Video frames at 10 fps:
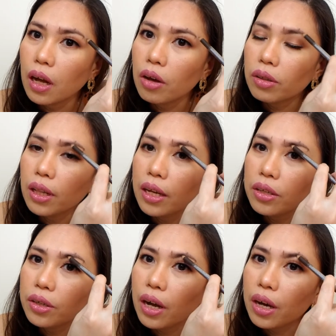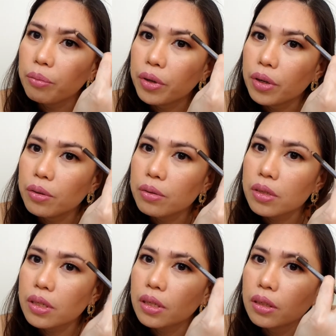Outline your
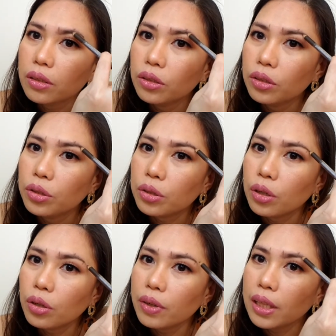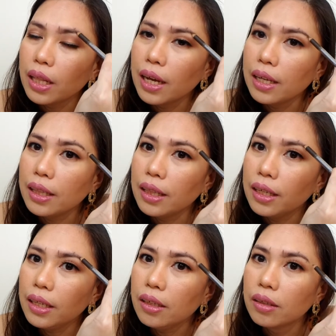eyebrows. Draw it lightly.